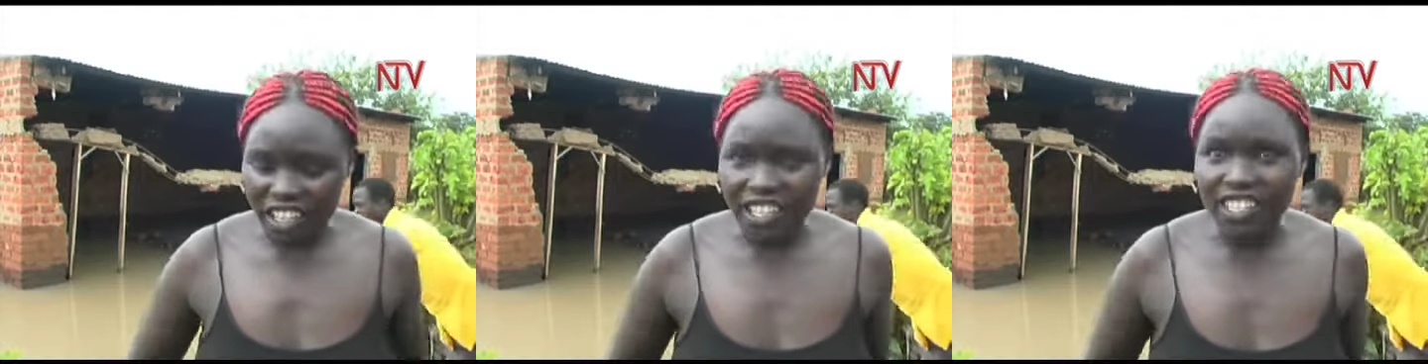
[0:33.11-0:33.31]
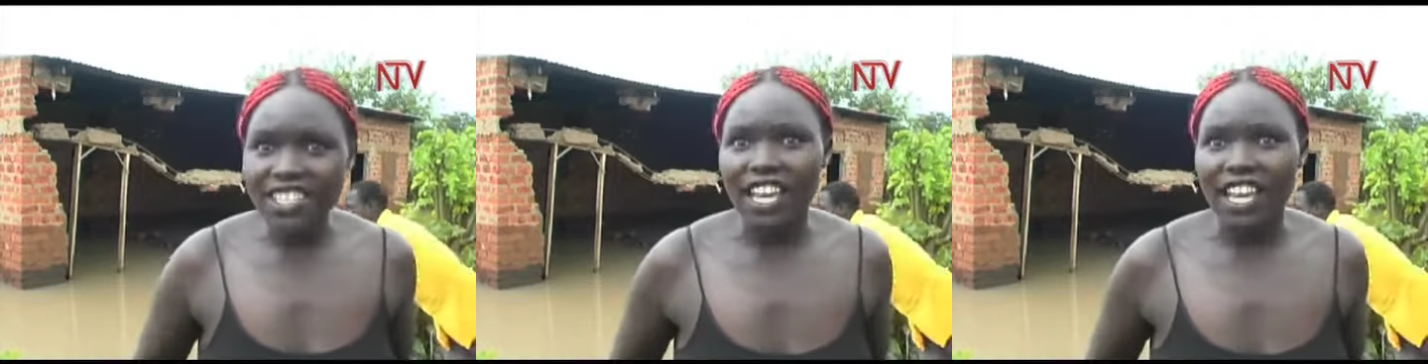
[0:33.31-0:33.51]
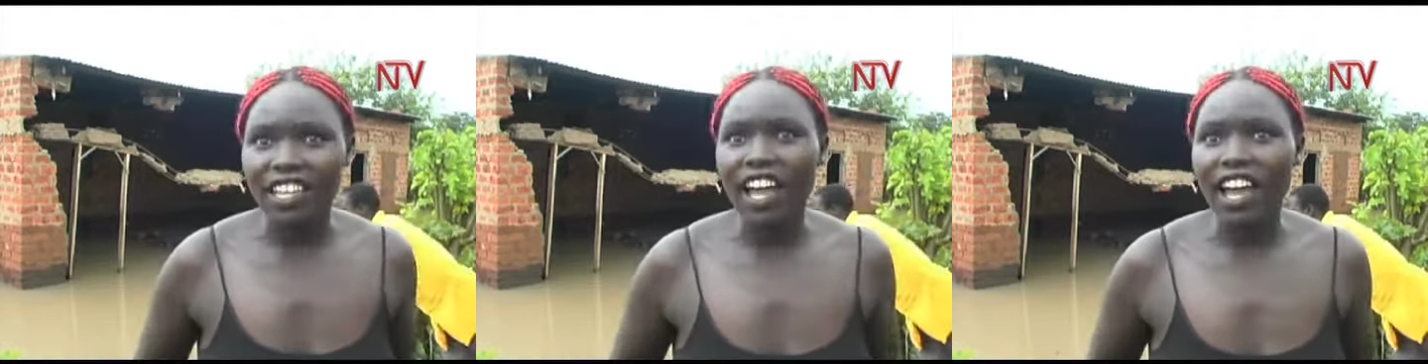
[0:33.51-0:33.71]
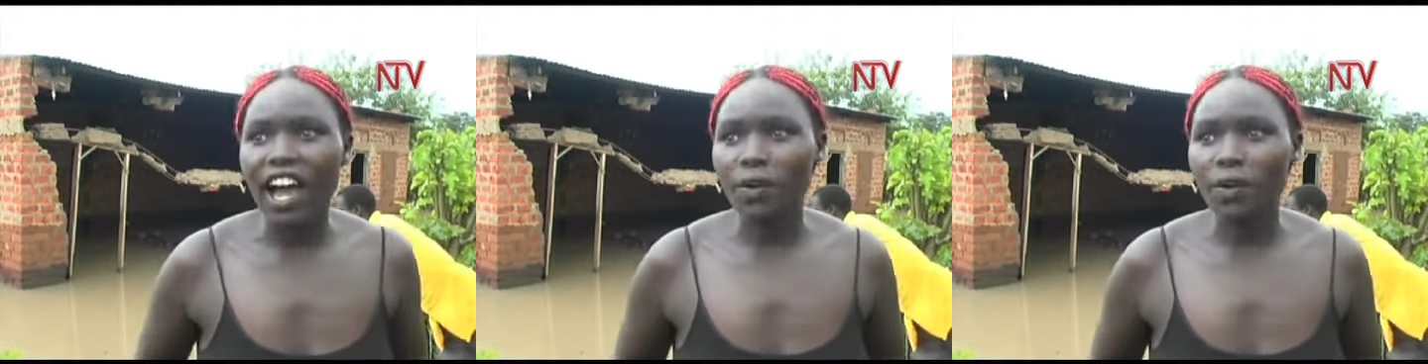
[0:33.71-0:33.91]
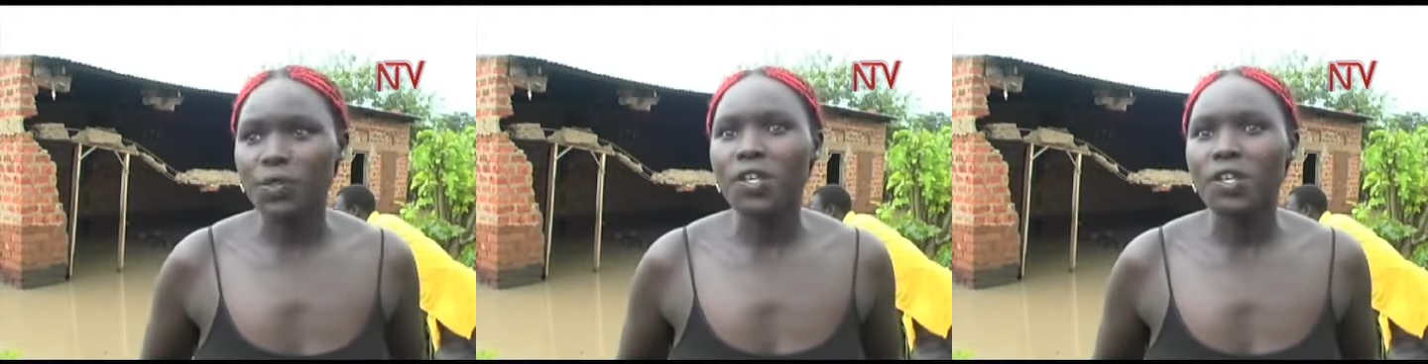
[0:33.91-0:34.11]
inside the
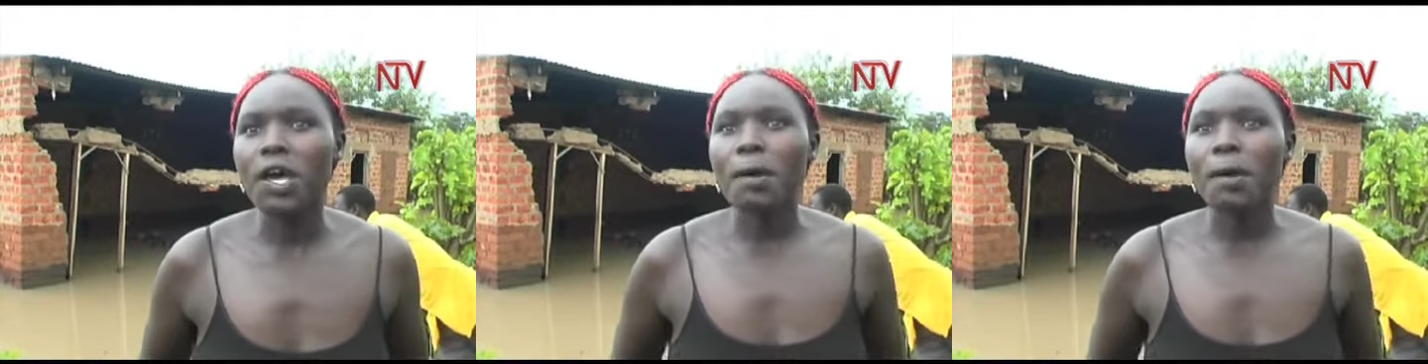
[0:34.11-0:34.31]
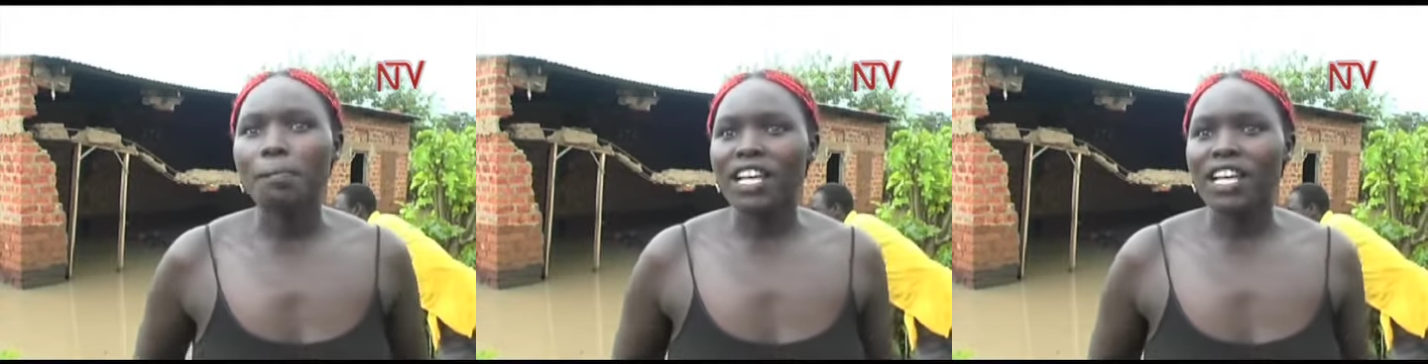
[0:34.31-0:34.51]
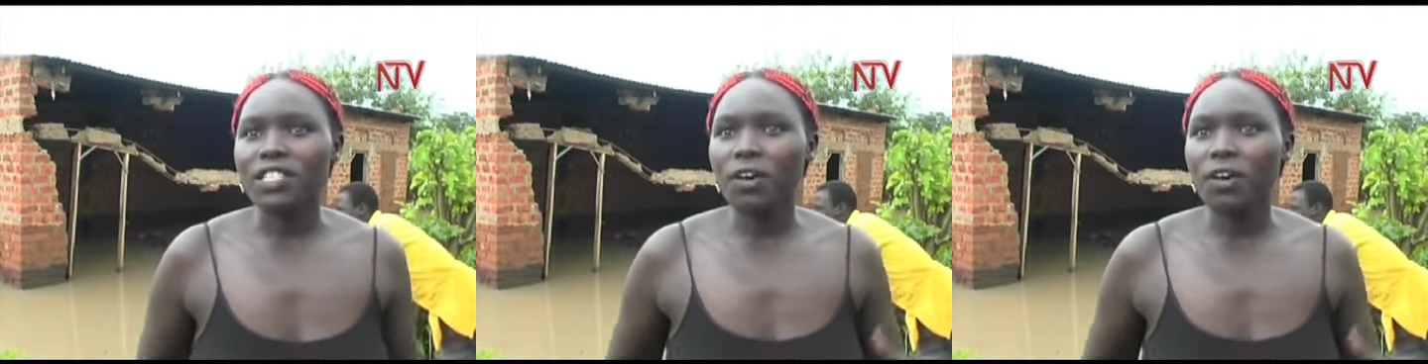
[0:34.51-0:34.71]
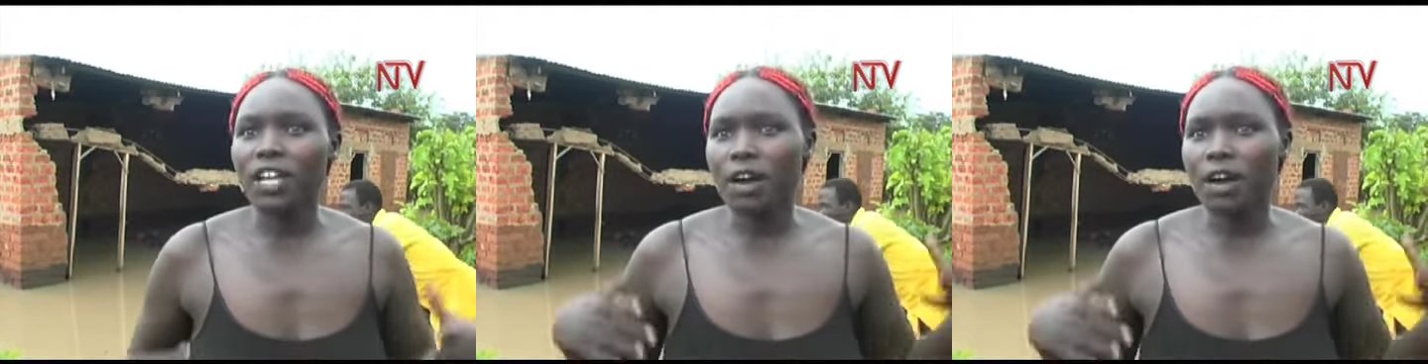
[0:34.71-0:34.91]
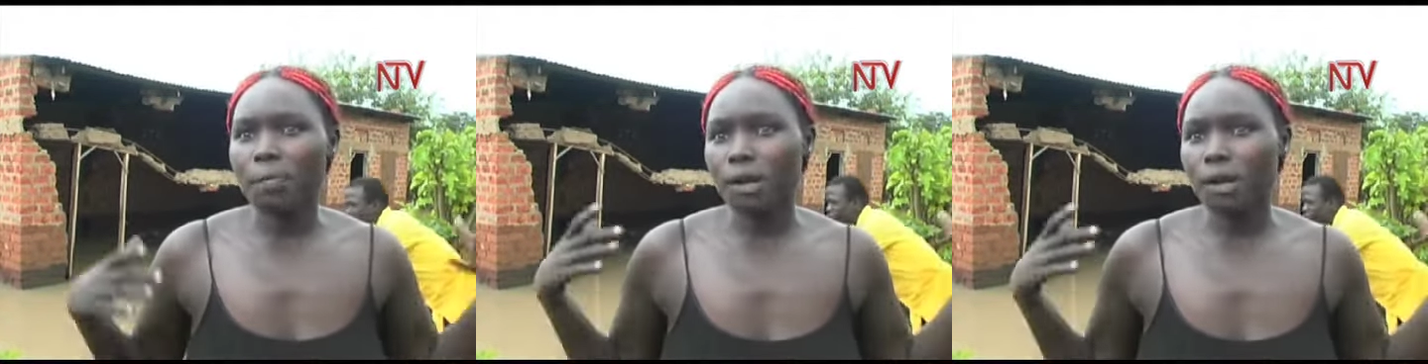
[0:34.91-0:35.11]
house. Plus
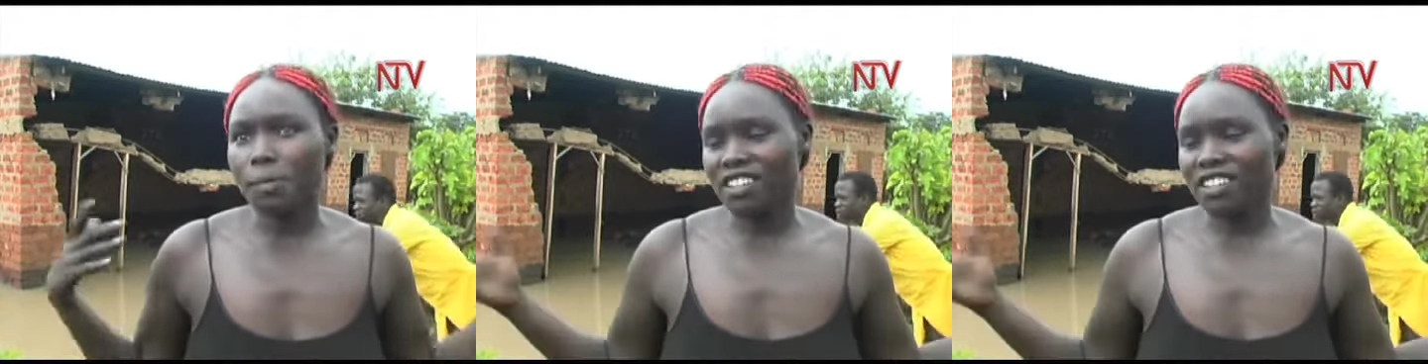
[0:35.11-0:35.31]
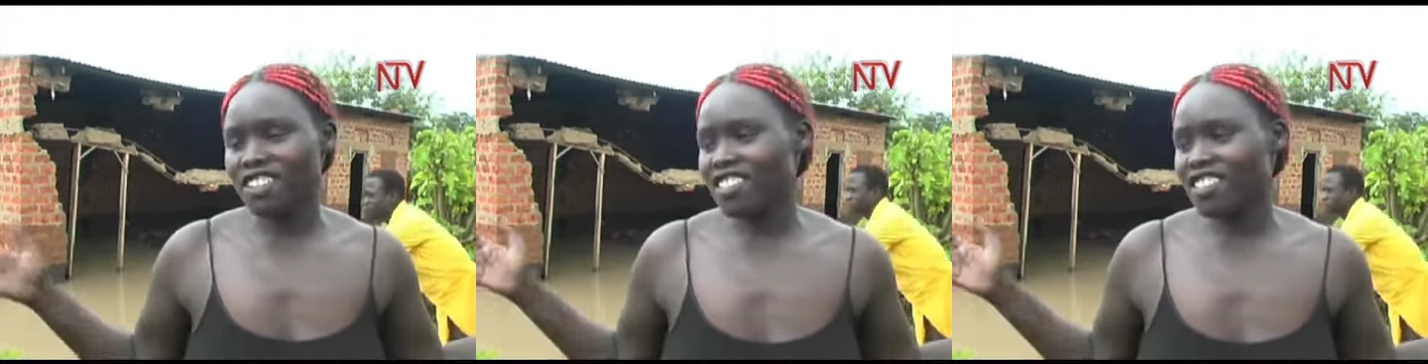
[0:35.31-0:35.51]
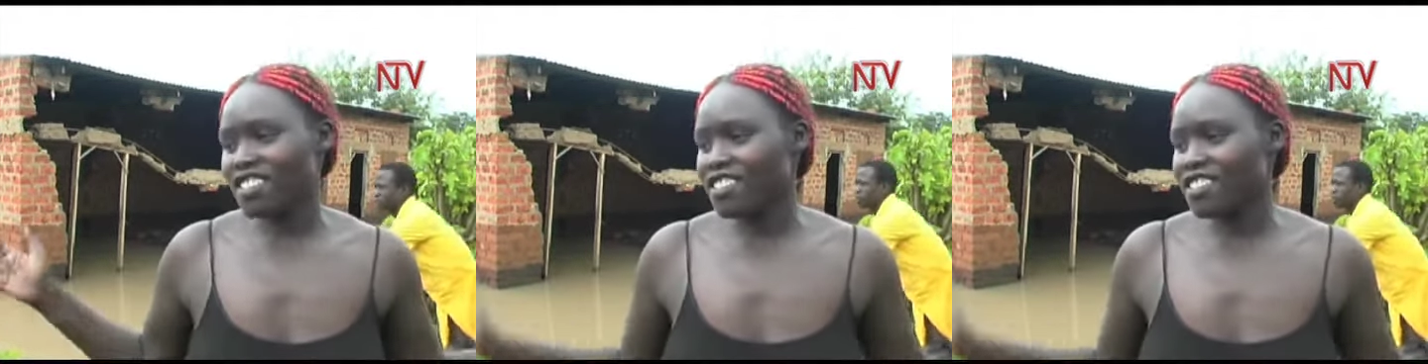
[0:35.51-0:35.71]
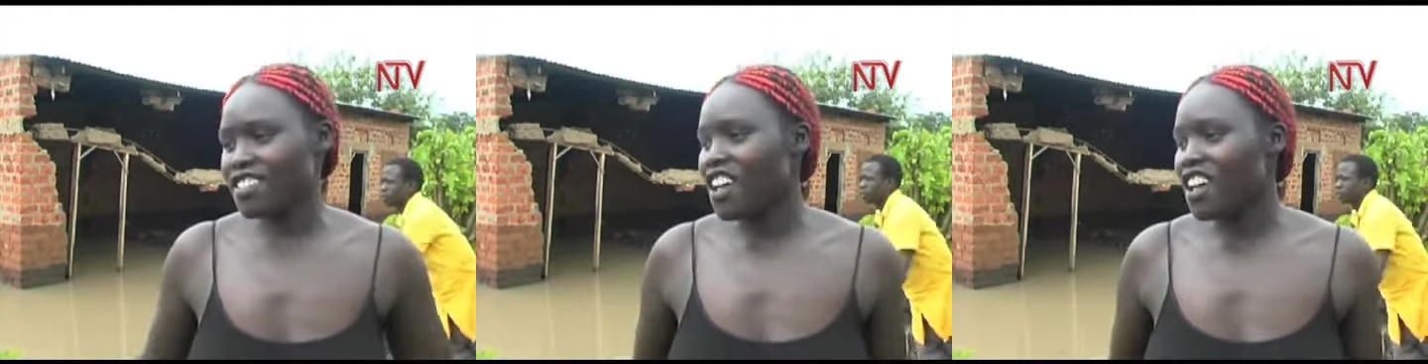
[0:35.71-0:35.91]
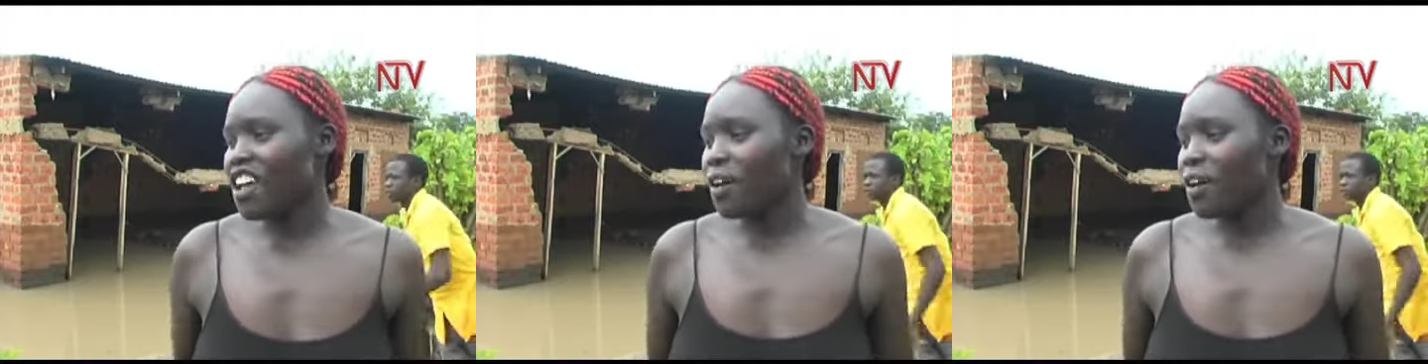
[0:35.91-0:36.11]
all our
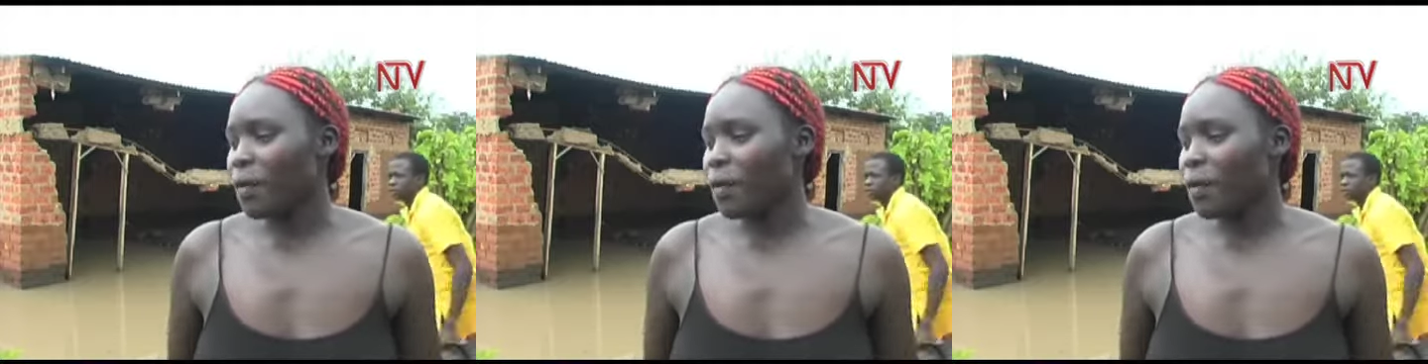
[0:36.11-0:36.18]
properties